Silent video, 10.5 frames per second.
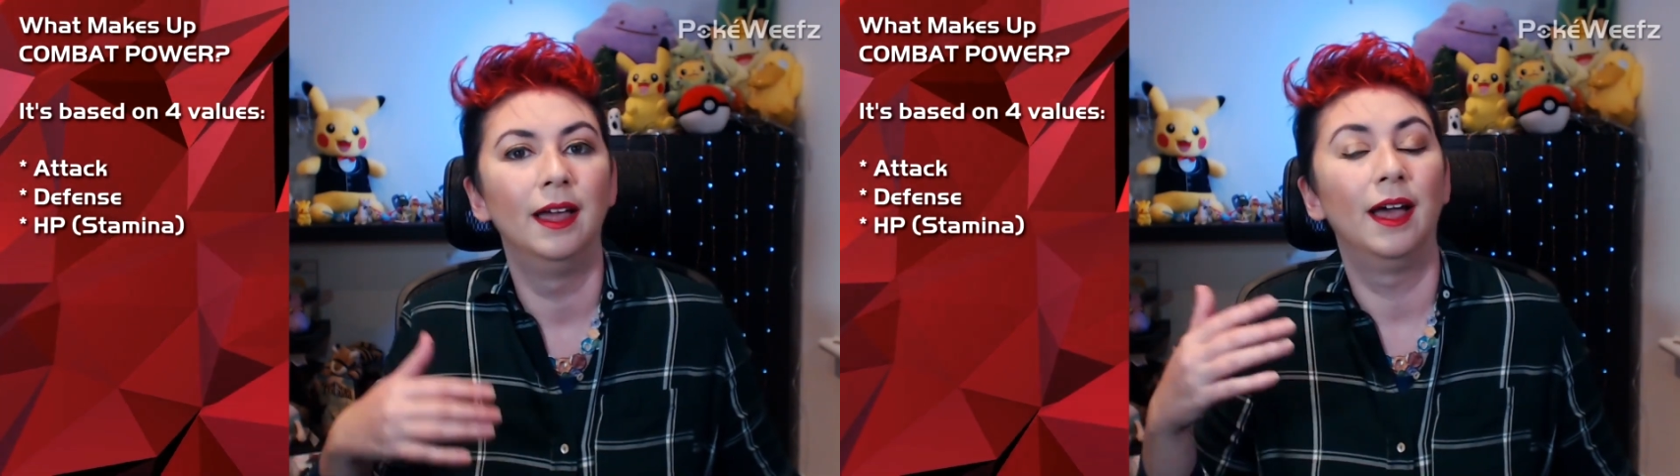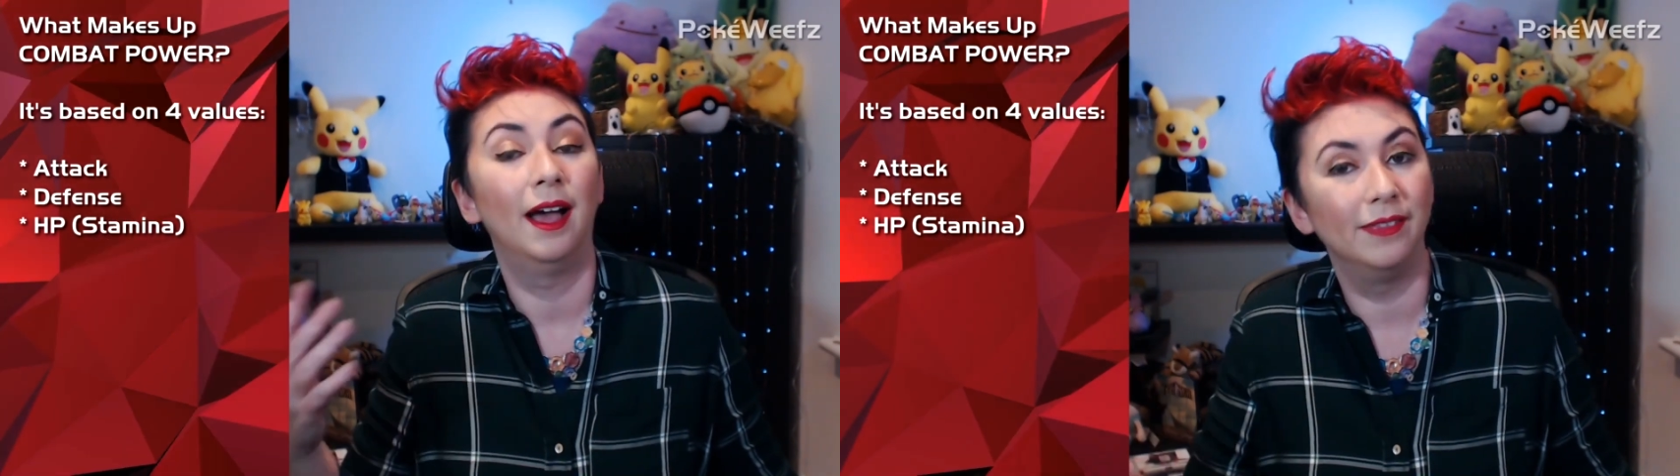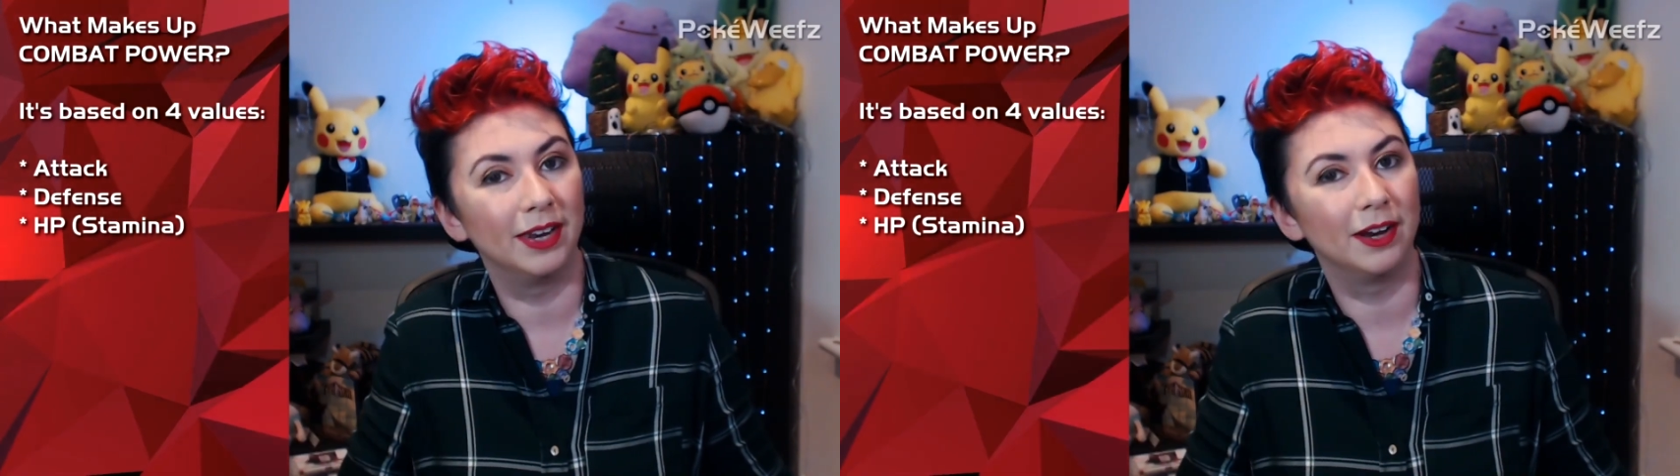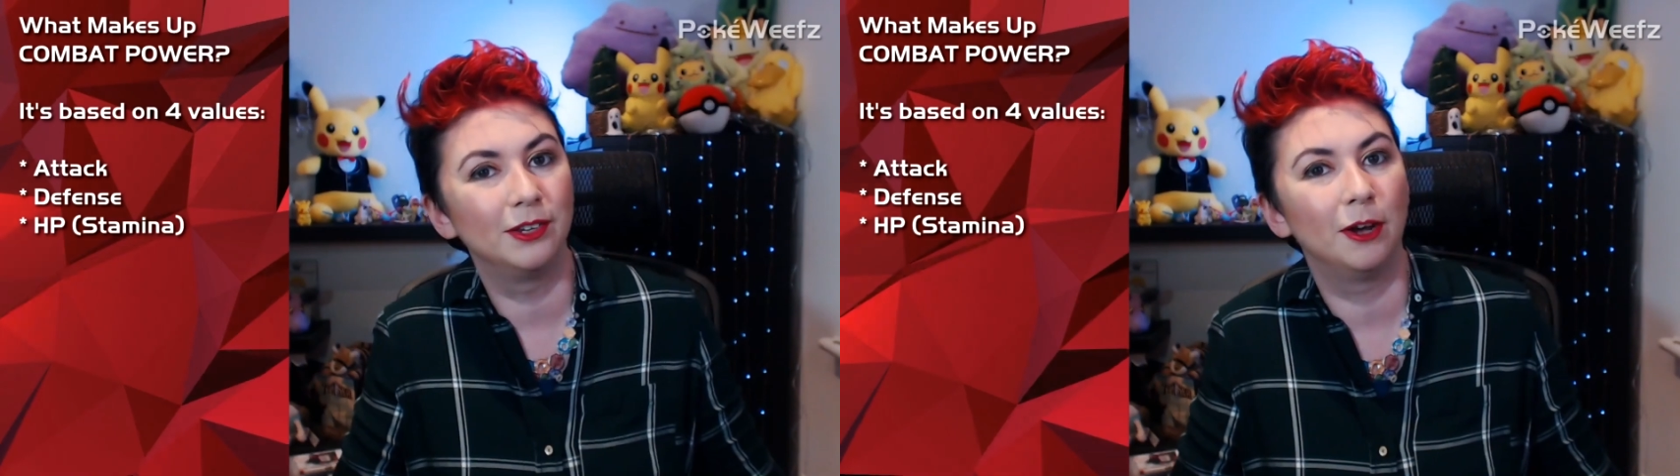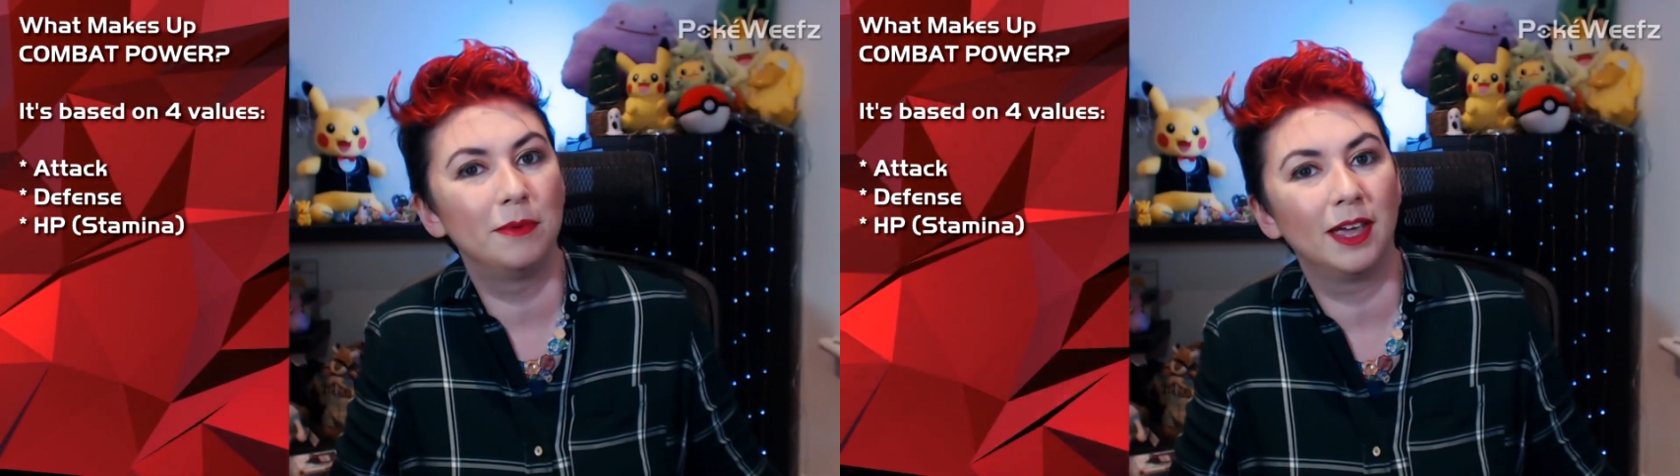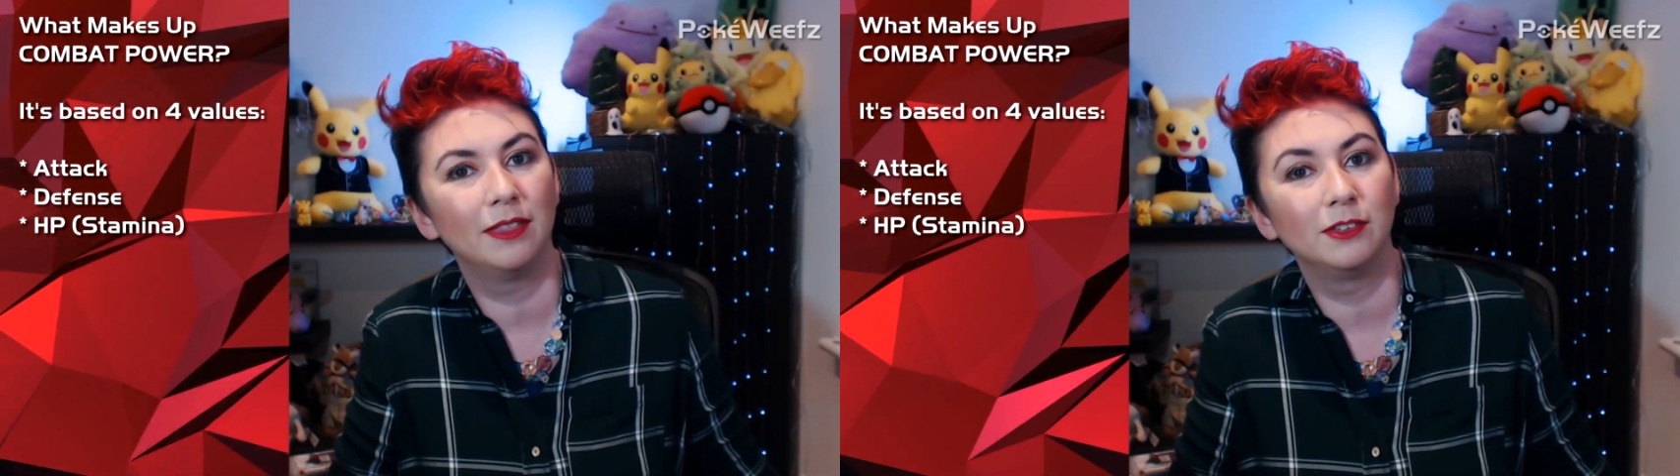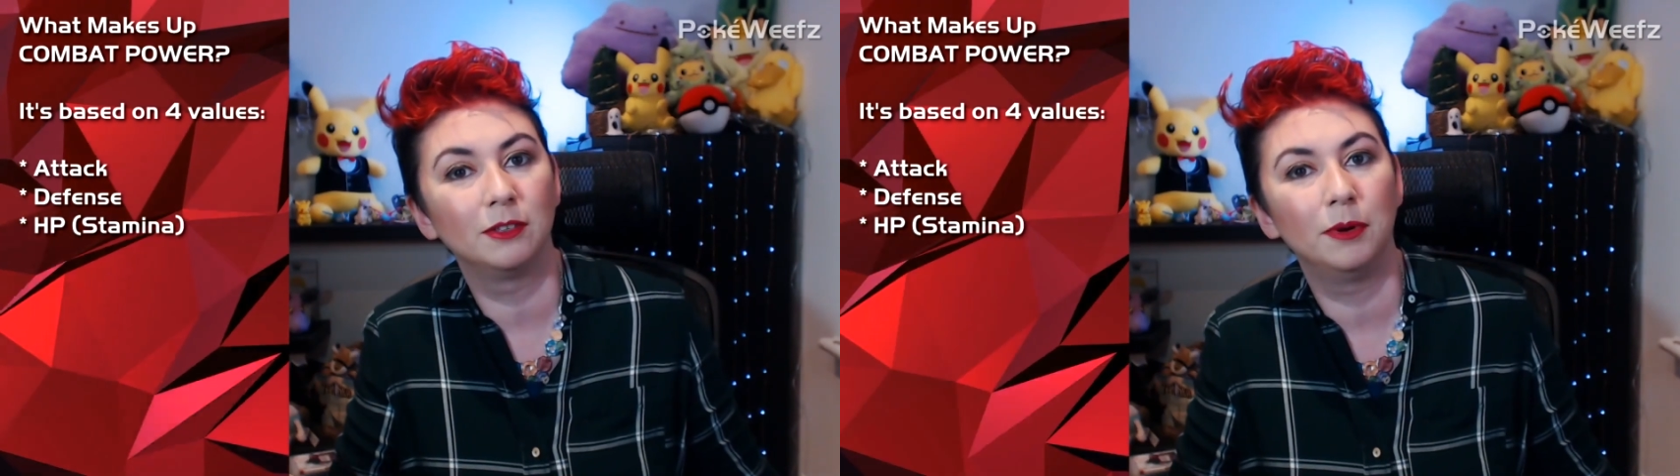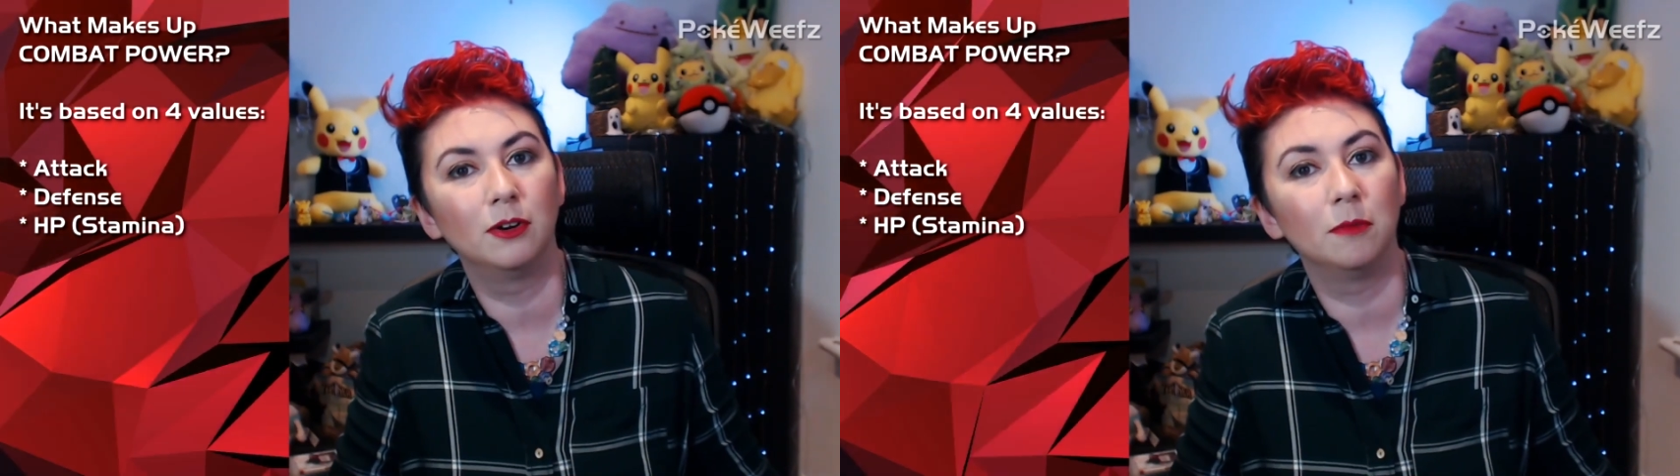And then on top of that, there's a
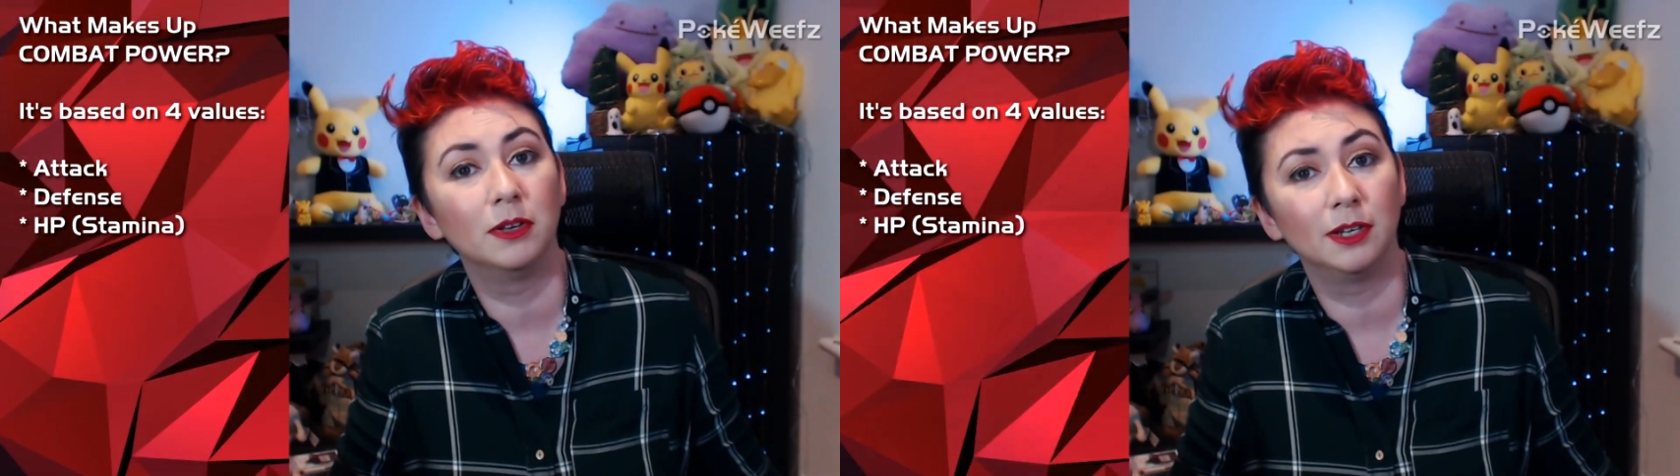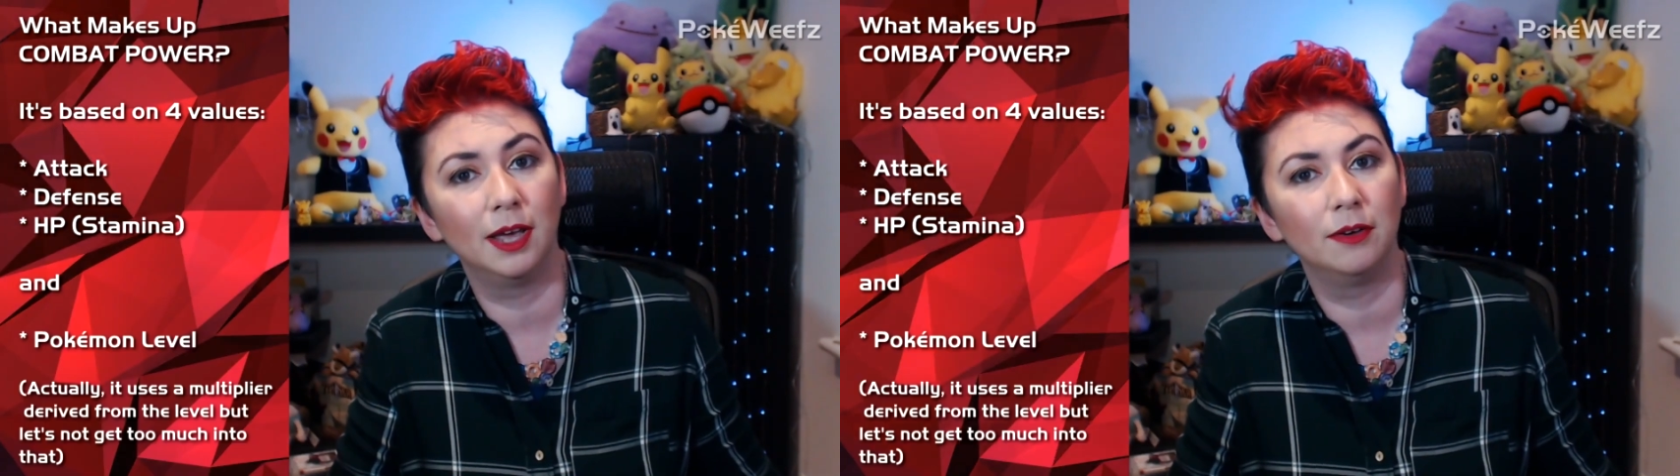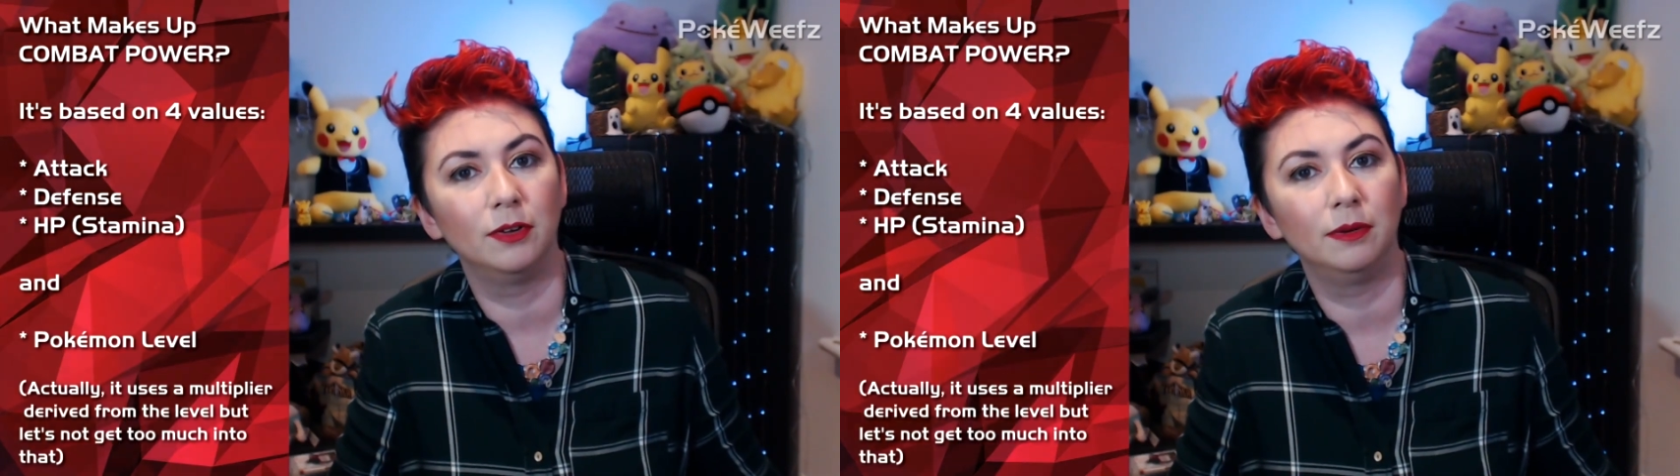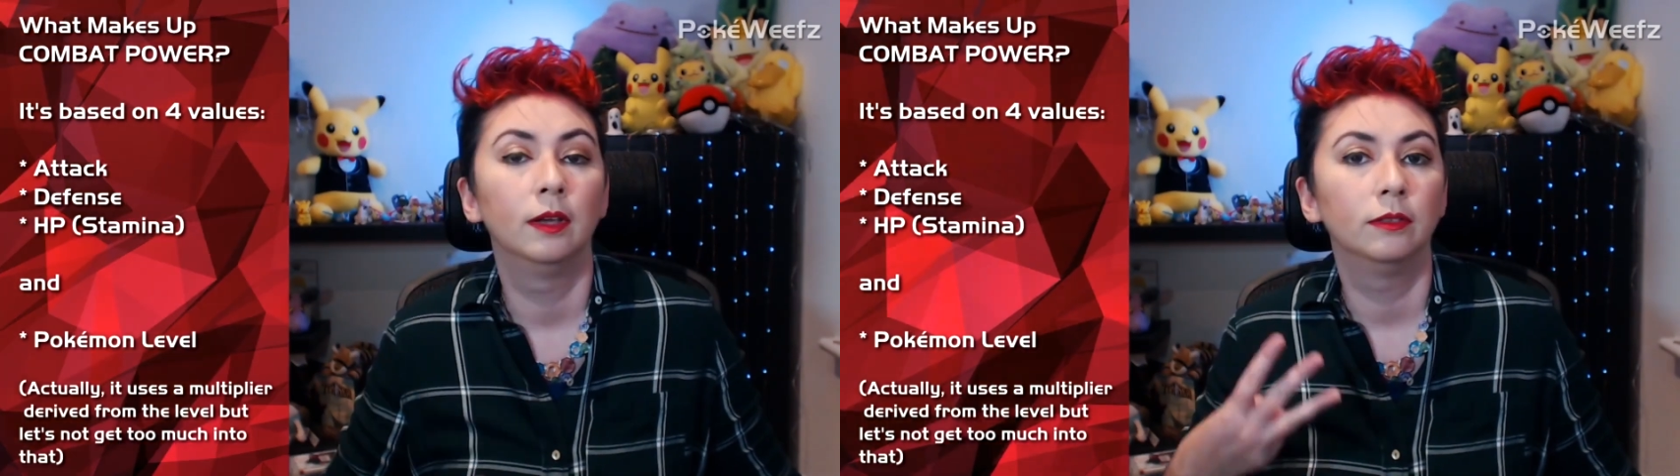Pokemon's level.